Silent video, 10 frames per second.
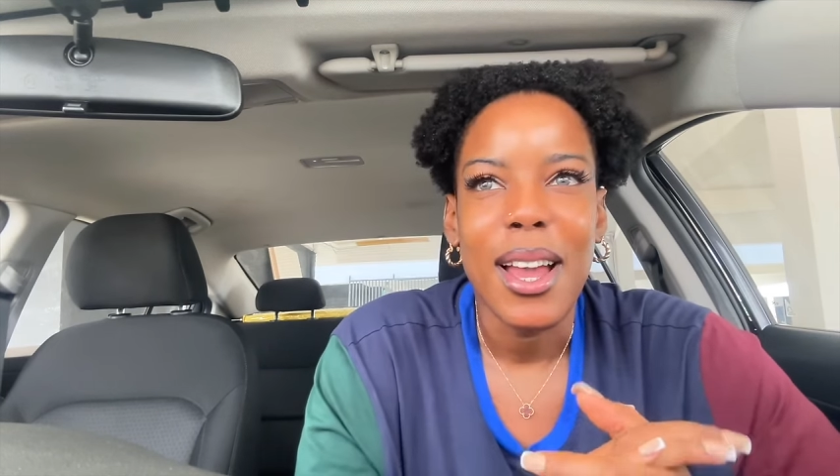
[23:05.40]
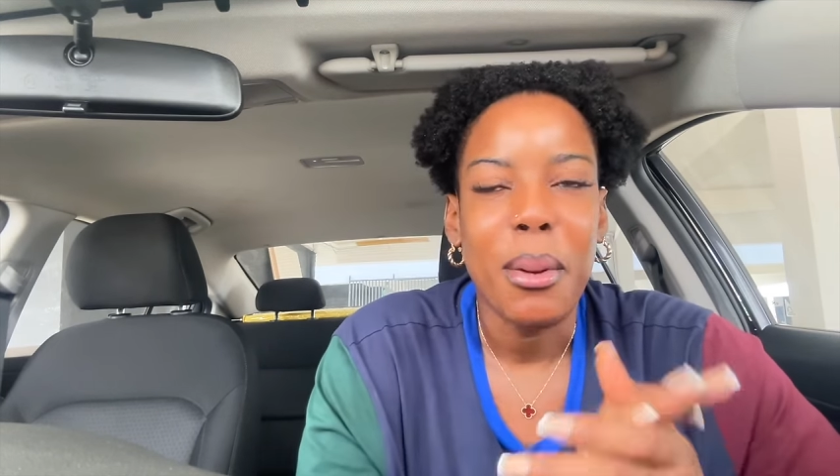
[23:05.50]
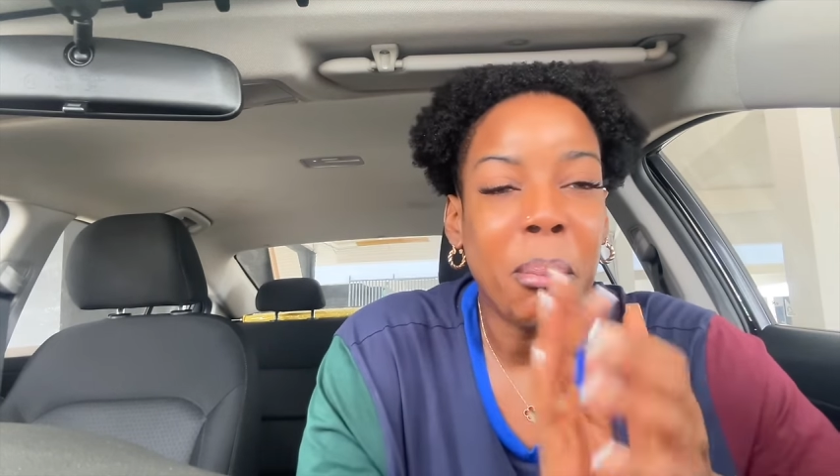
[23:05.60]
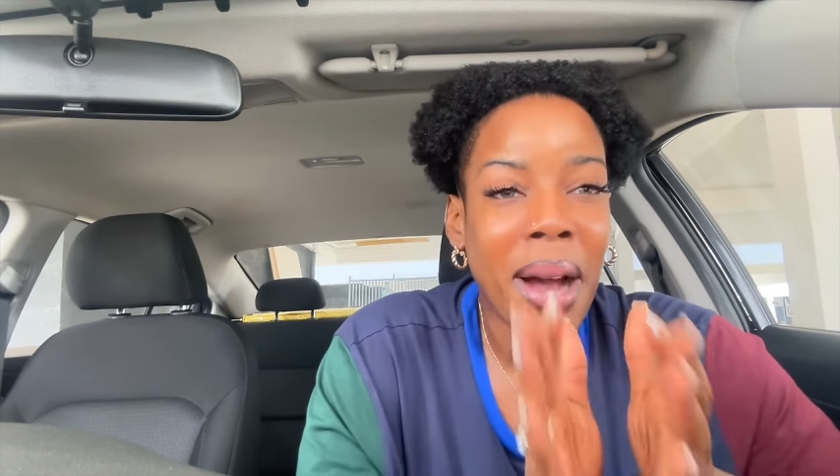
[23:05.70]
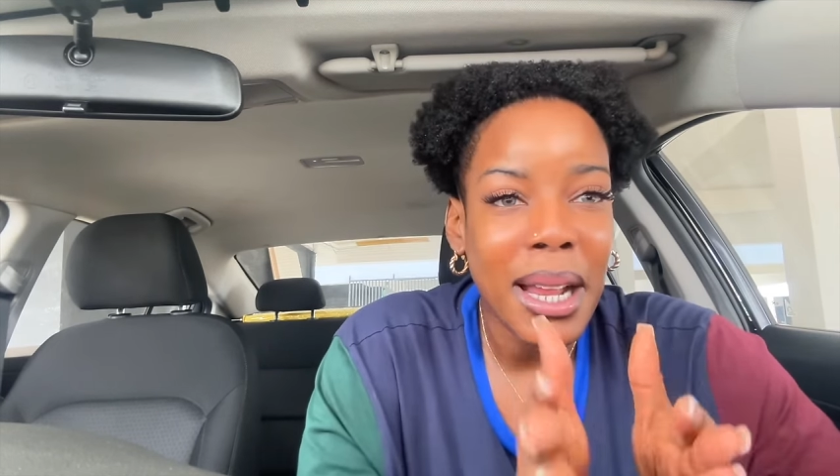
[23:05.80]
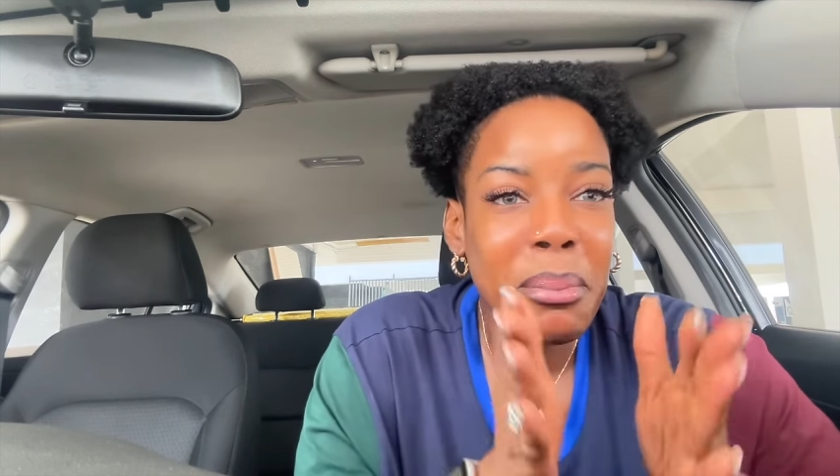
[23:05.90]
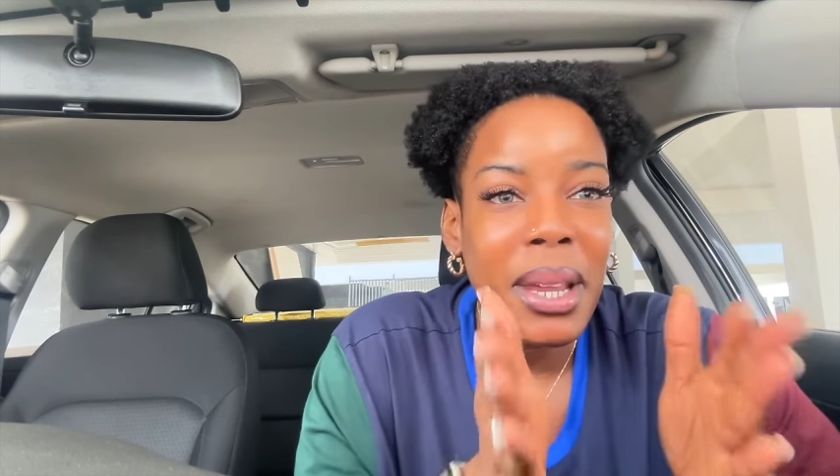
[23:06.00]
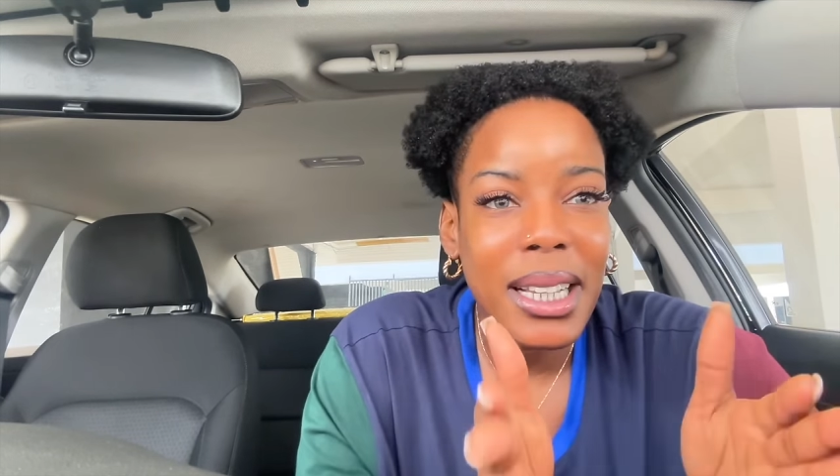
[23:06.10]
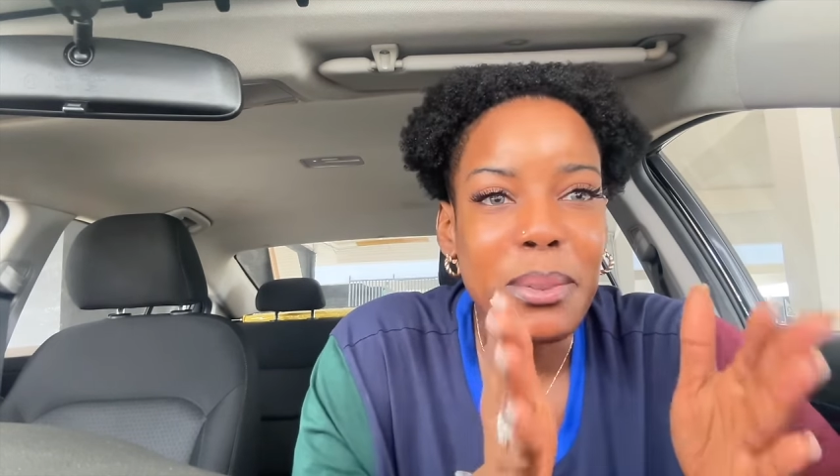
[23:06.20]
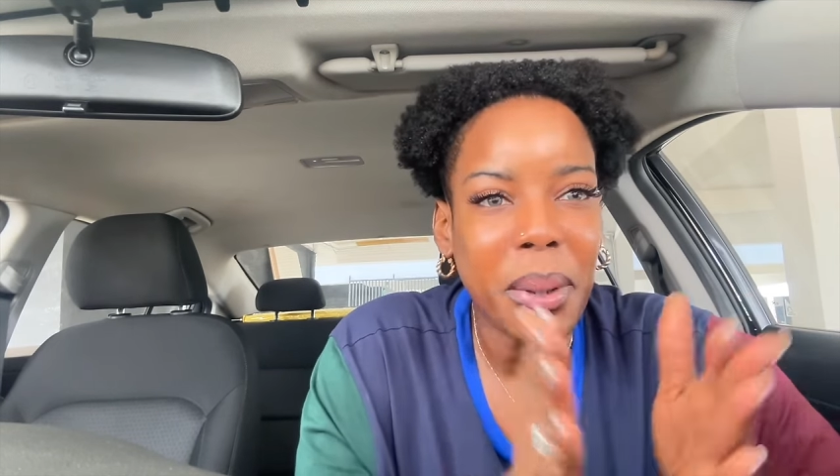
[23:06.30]
man
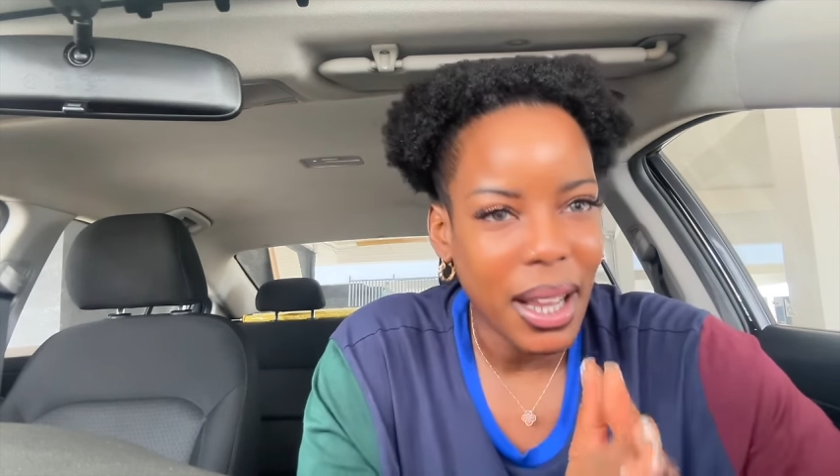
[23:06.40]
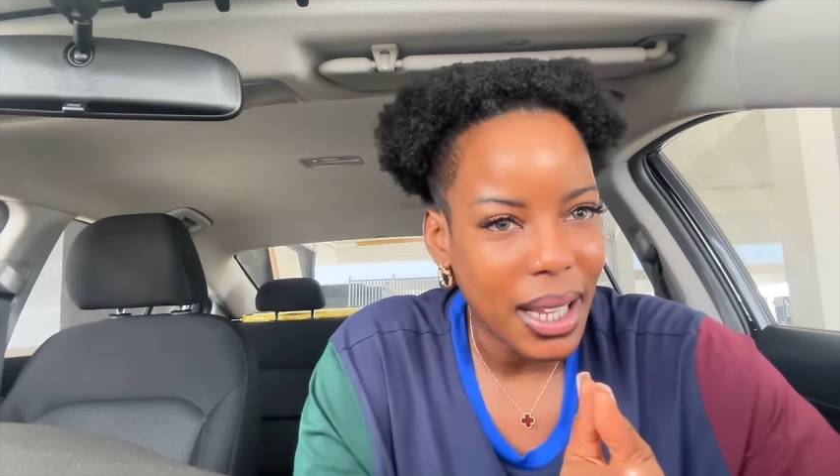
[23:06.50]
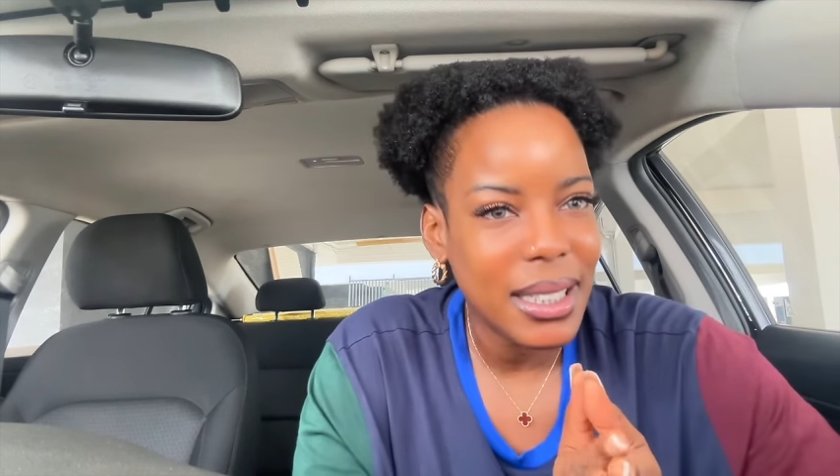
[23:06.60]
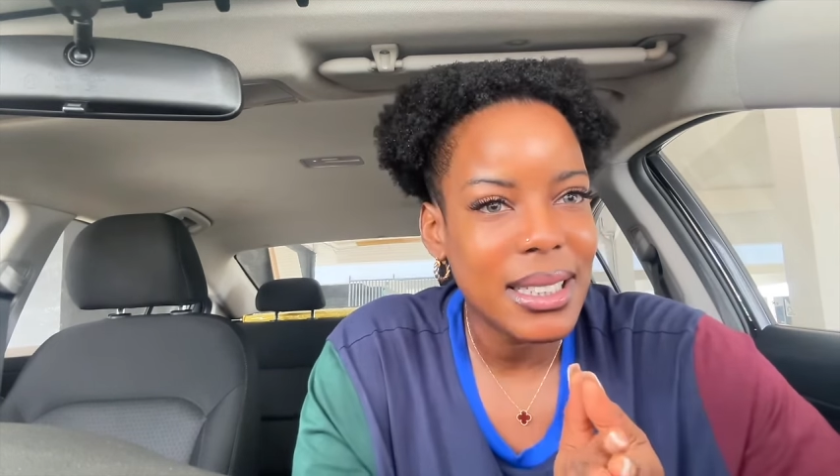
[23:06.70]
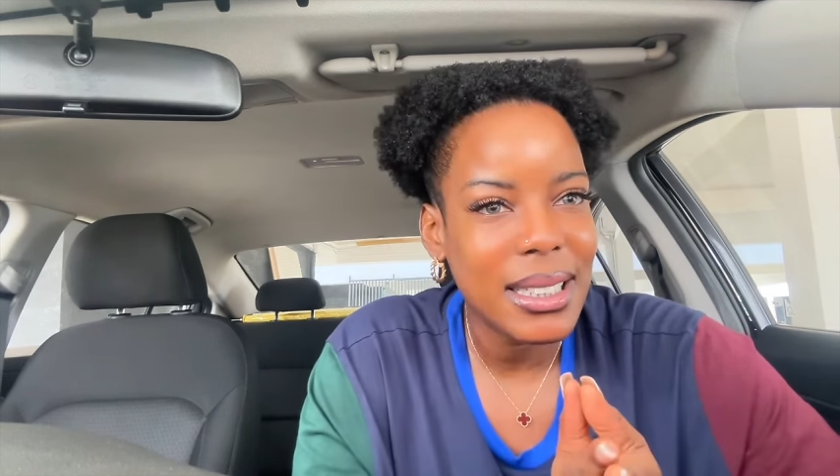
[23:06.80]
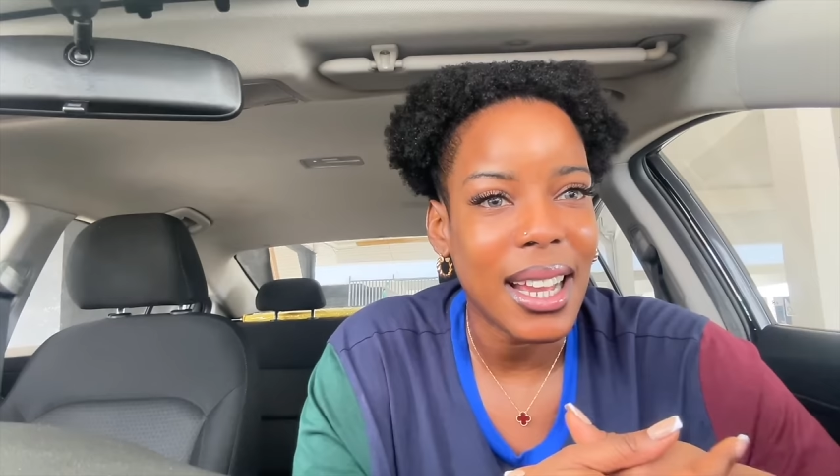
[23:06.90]
makes plans